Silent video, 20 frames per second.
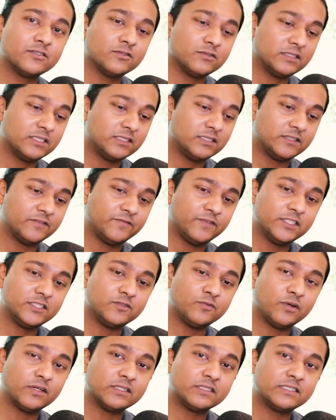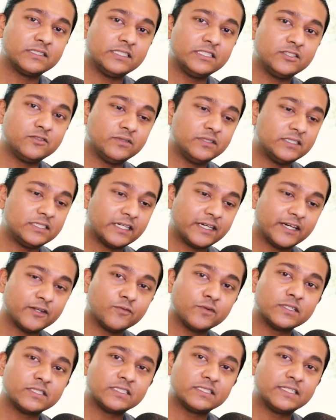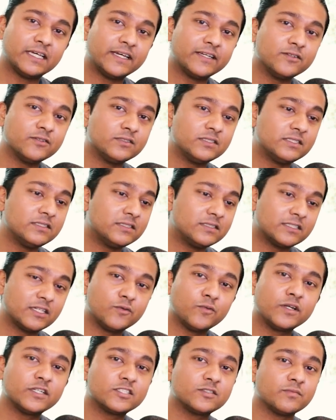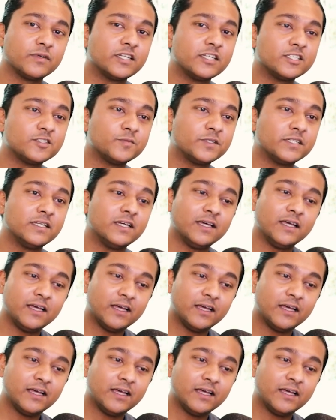The first one is history, second one is diagnosis, third one is management.